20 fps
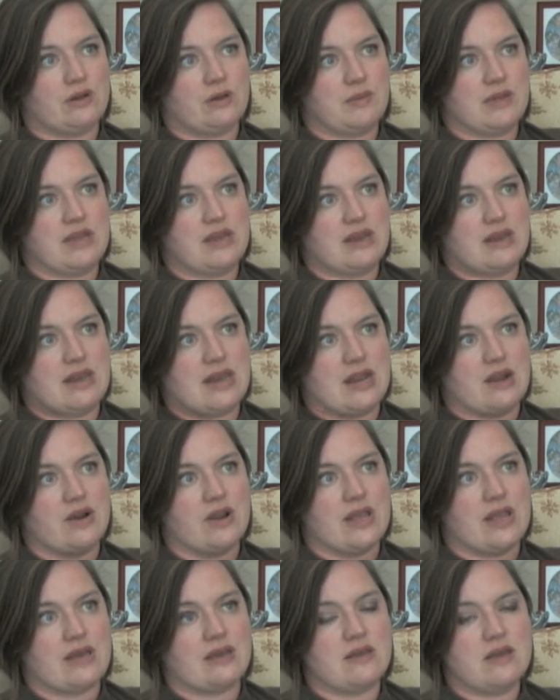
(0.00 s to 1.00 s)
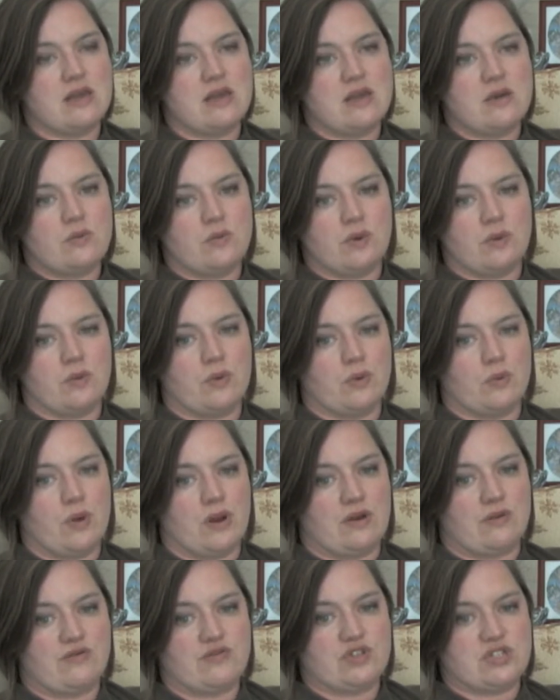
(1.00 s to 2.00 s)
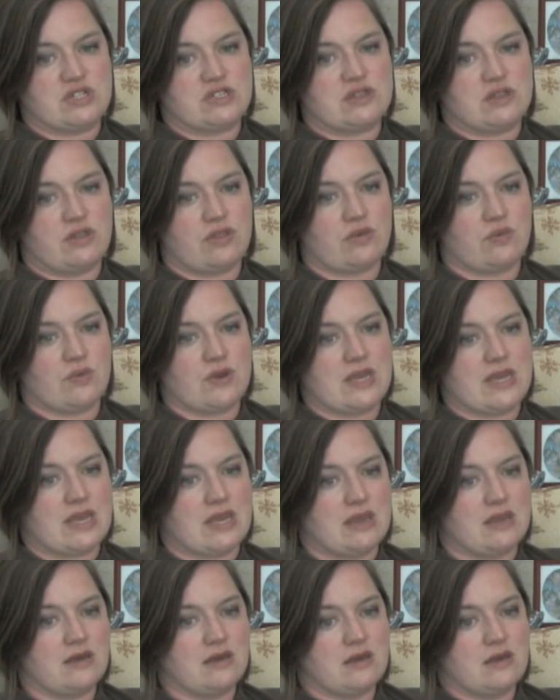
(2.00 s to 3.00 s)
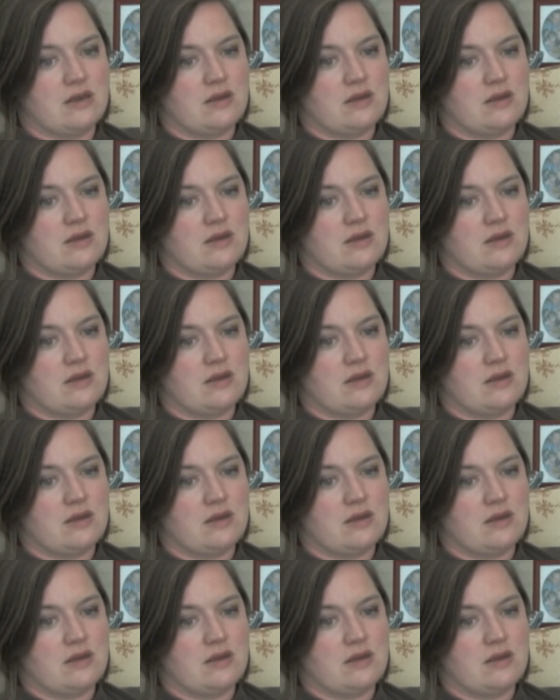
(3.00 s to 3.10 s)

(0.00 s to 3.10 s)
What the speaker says: In an area where we're one of just 3